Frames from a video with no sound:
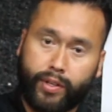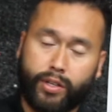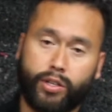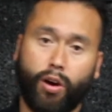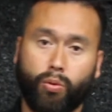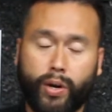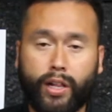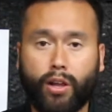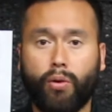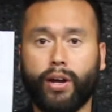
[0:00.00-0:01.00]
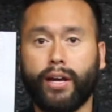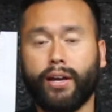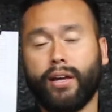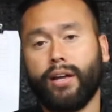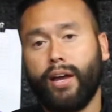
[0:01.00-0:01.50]
So reloading
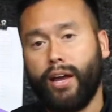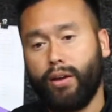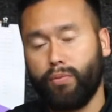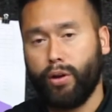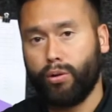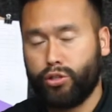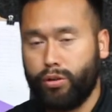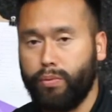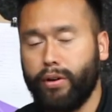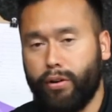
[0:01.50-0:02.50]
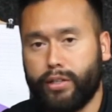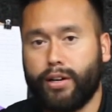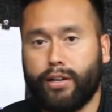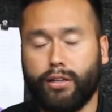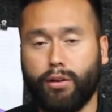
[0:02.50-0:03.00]
and reholstering, we already
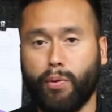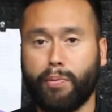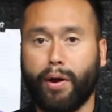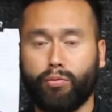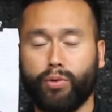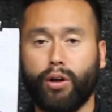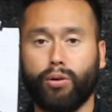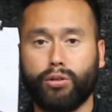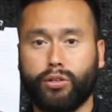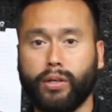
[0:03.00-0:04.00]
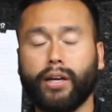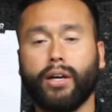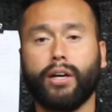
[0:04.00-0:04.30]
talked a little bit about reholstering.